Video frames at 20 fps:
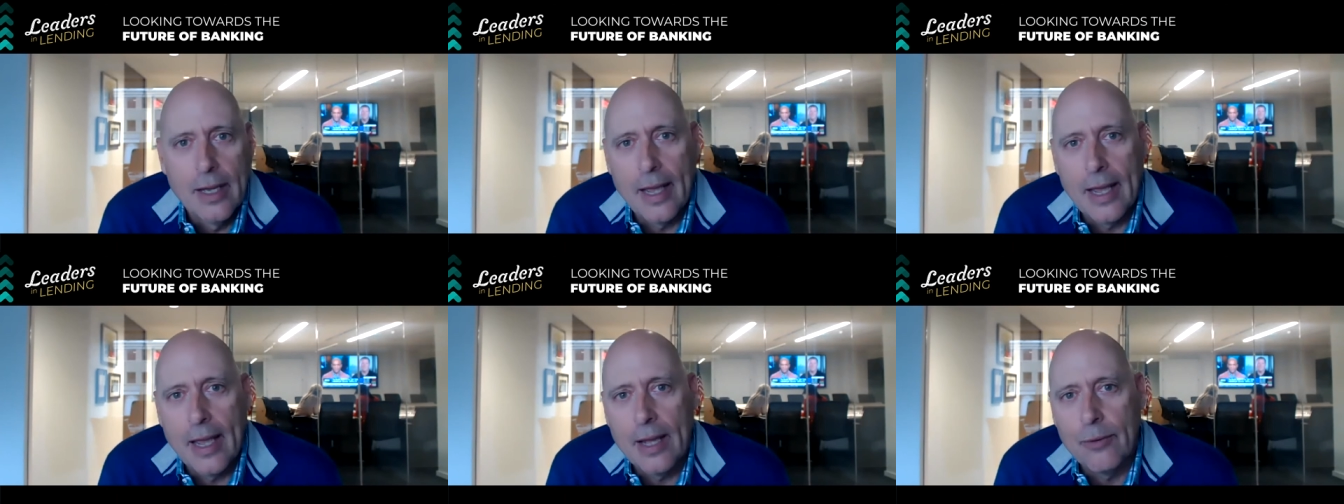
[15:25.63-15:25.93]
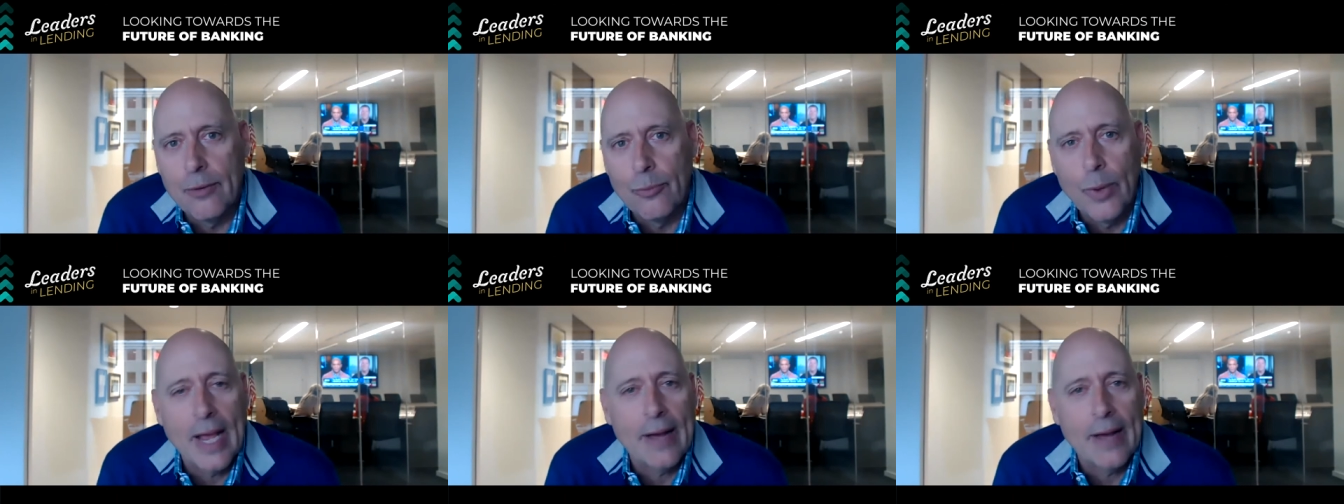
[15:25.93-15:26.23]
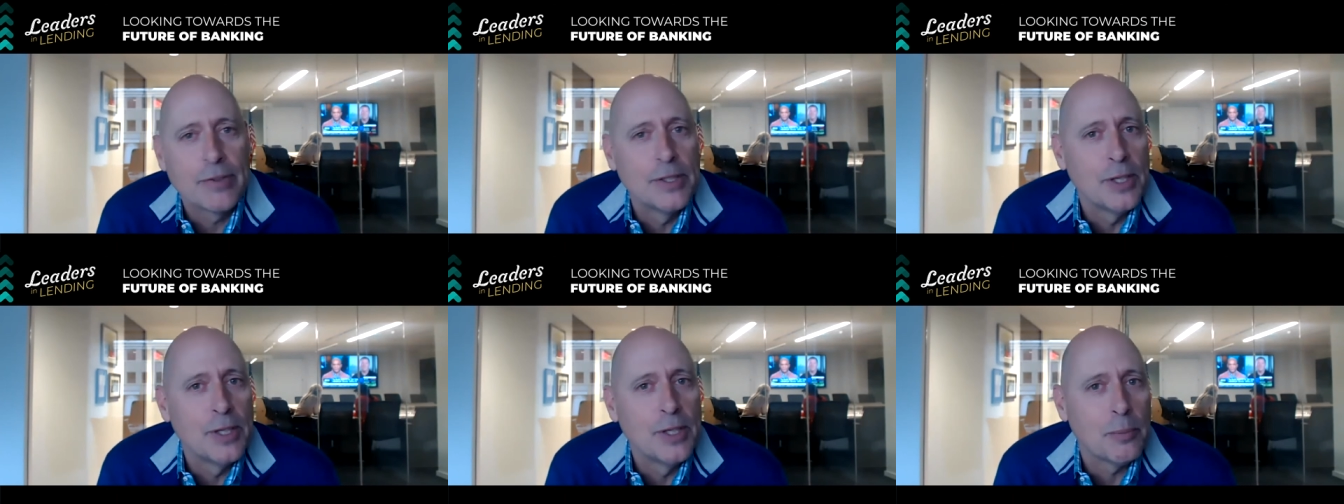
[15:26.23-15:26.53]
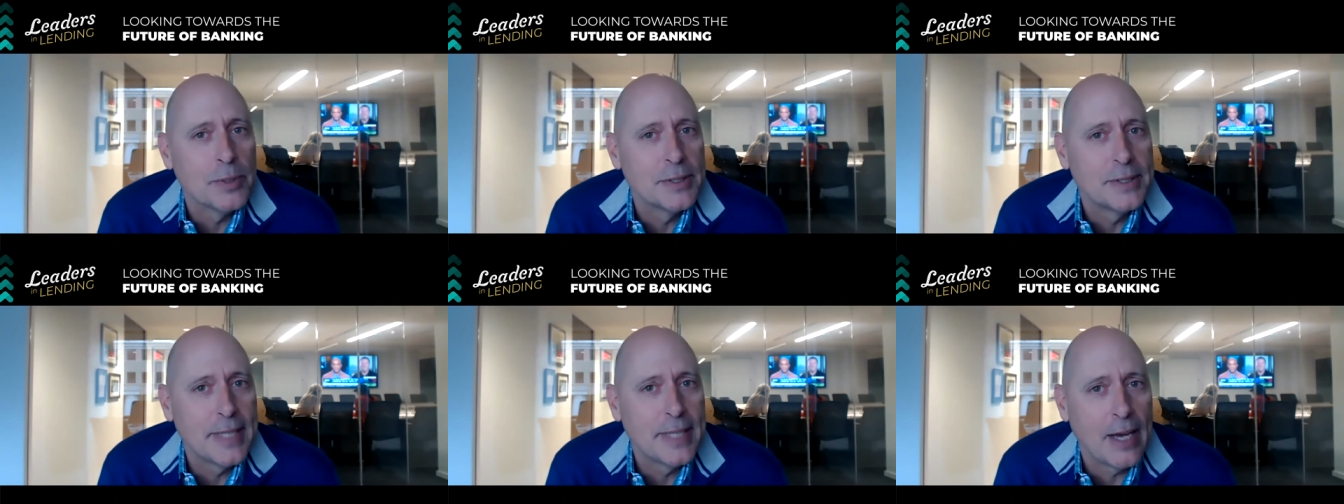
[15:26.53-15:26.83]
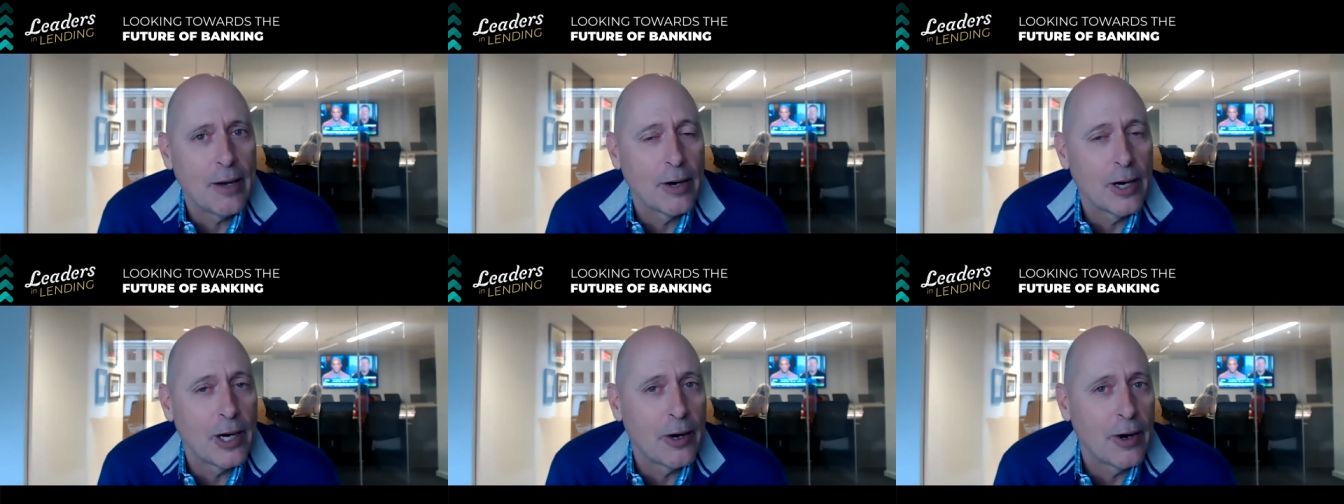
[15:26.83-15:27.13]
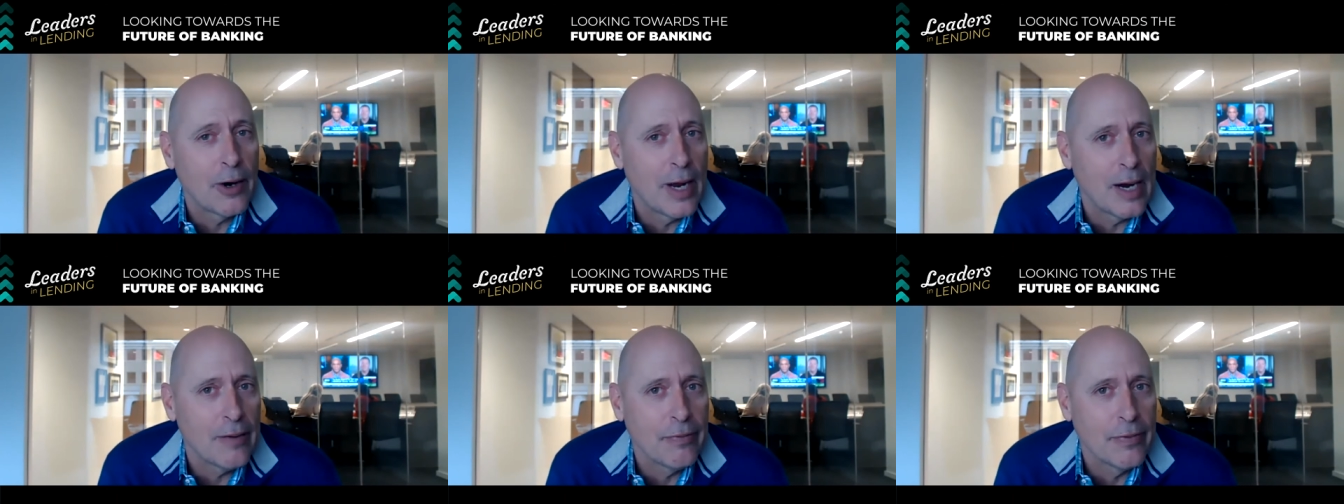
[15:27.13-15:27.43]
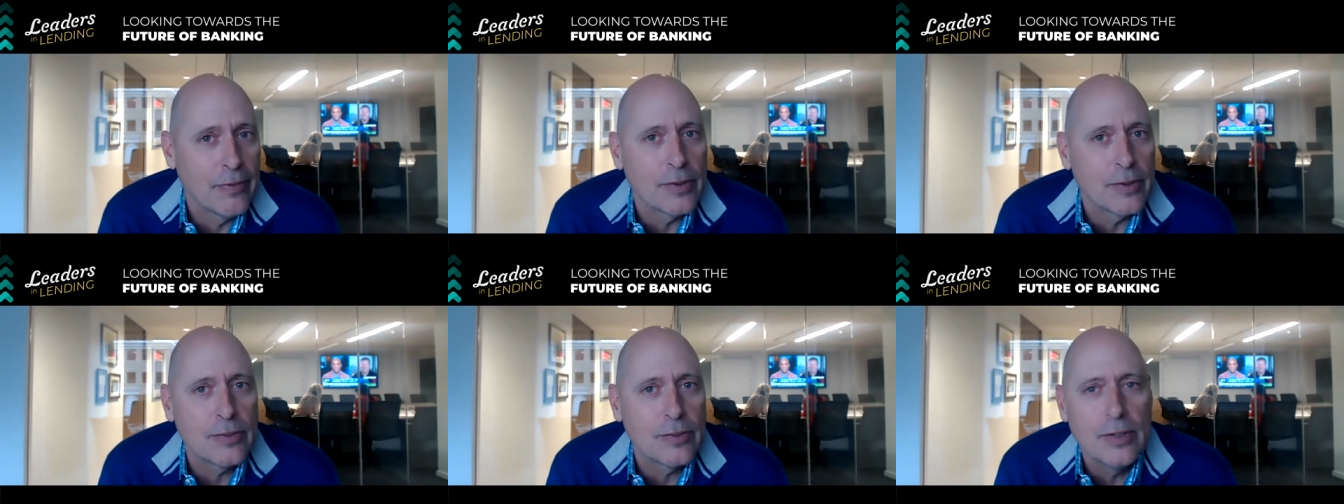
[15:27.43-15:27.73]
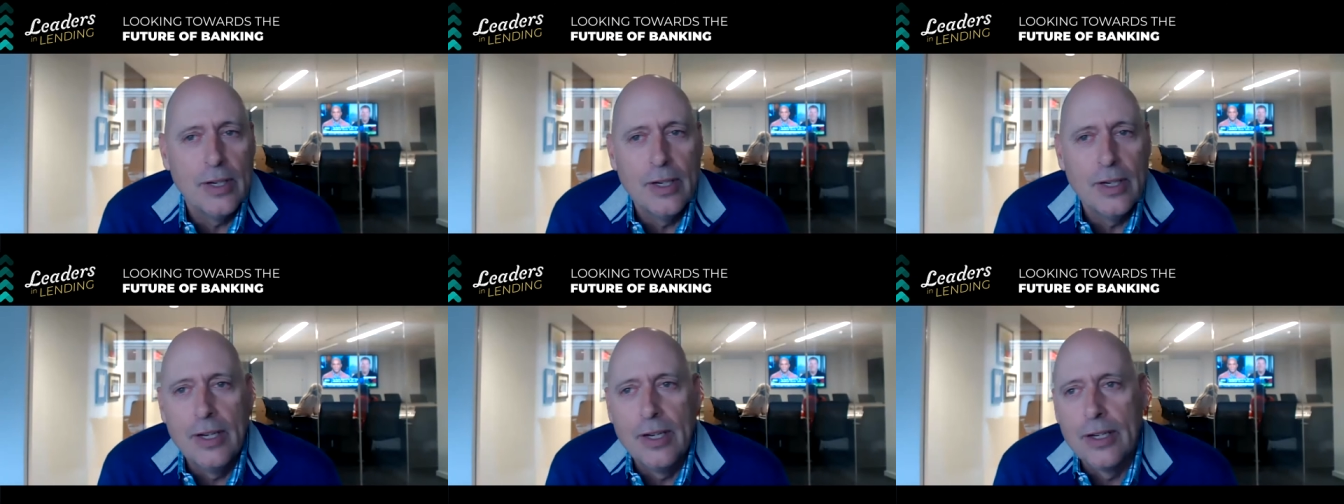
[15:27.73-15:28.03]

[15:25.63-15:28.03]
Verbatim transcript: And we have to double down on our efforts